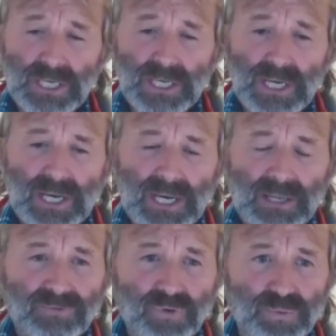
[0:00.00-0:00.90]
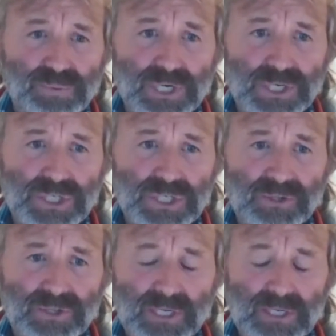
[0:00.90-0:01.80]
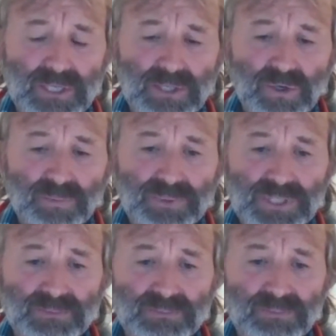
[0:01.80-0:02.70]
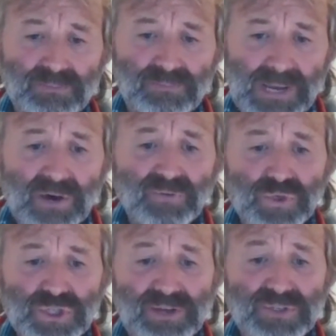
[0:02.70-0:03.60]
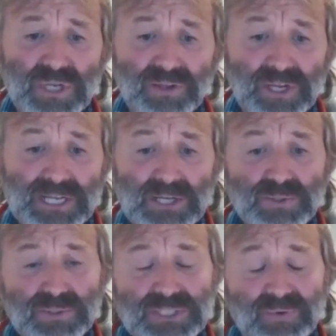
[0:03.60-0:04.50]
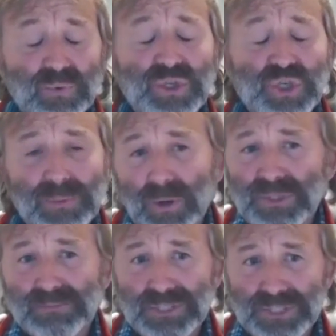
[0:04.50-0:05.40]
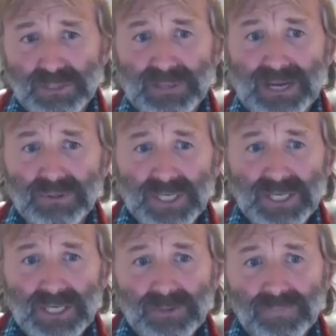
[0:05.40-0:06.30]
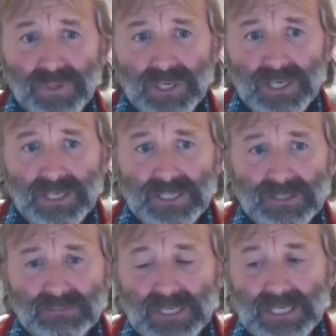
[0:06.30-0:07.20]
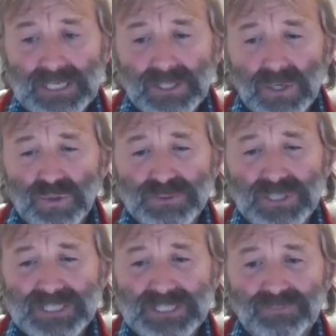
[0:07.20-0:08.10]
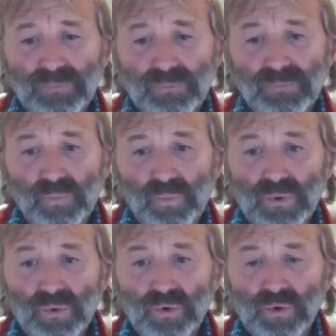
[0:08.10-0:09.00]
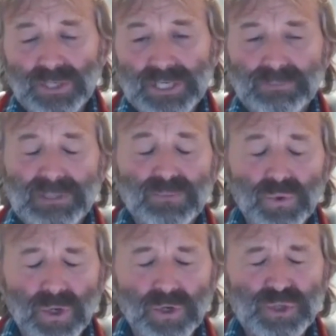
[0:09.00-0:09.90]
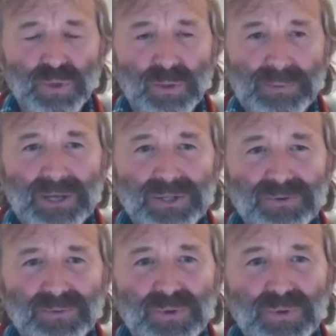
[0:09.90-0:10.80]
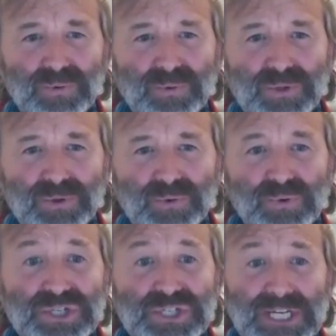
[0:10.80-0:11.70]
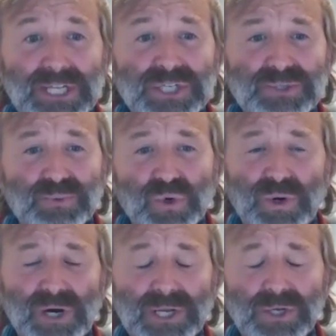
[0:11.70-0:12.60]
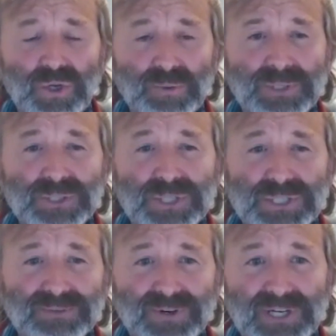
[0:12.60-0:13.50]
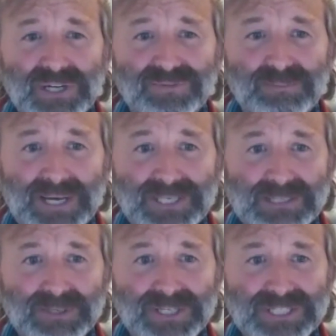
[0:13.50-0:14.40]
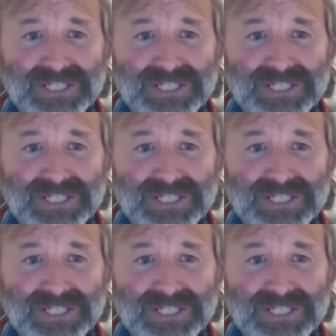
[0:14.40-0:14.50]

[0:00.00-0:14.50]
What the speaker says: and food production. I think there'll be some powerful shifts. And I think that's something we should be optimistic about. And ultimately, we're all a little bit more knowledgeable about the resilience required in humans to survive pandemics.